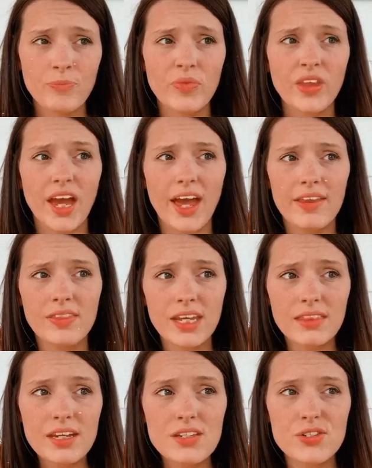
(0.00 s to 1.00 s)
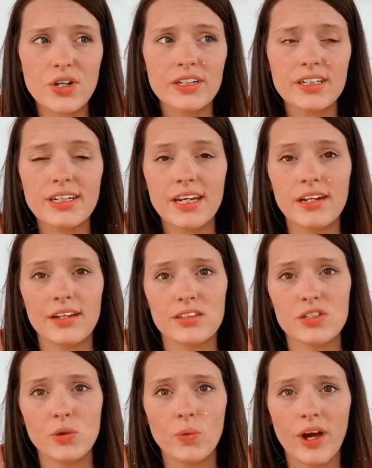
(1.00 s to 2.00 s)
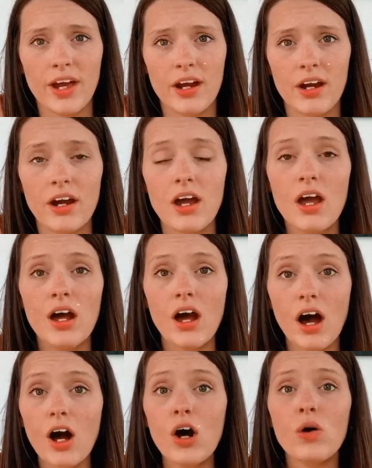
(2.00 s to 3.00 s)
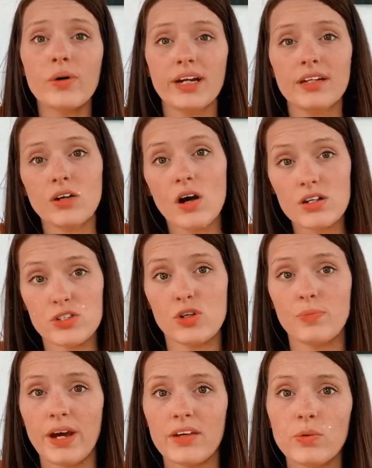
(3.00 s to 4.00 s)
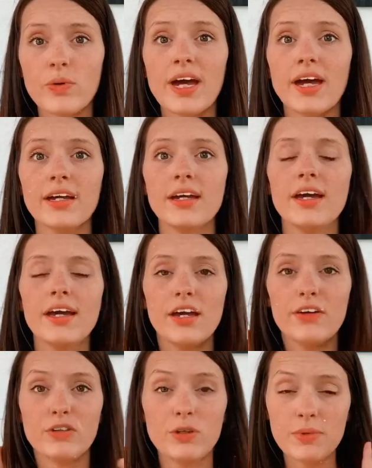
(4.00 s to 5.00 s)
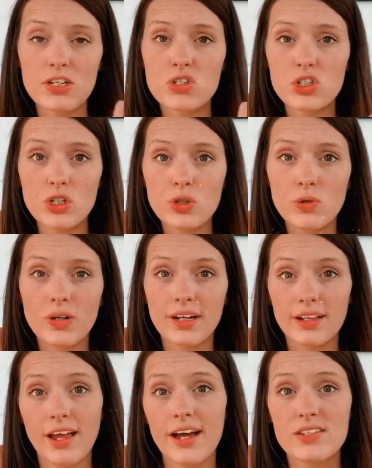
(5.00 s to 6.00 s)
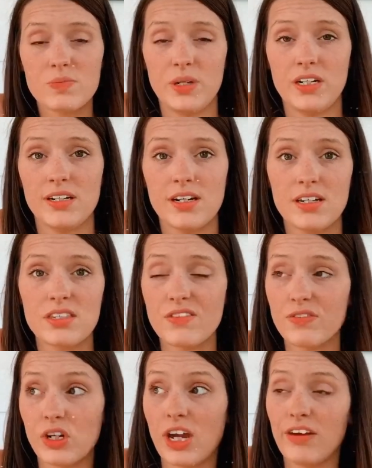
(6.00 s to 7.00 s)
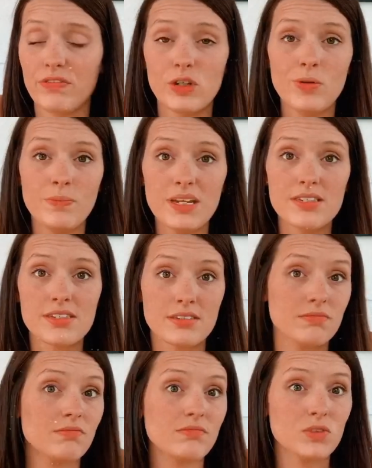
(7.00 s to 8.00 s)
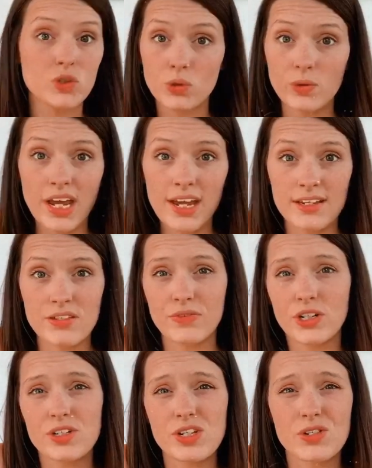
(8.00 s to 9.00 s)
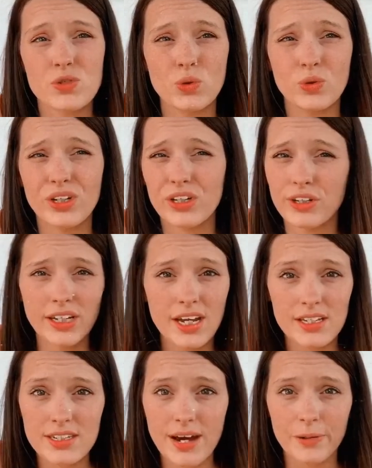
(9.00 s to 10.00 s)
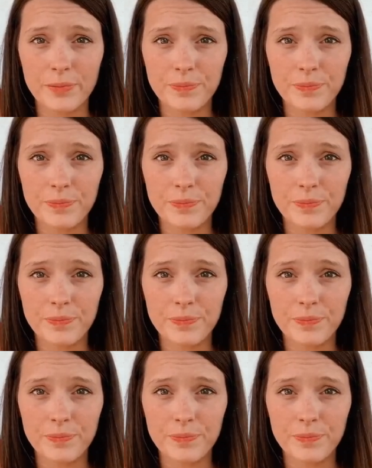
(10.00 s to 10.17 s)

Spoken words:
And then they started getting to where, oh, and also, by the way, if you miss 2 class periods, if you miss 2 days of nursing school, you're kicked out.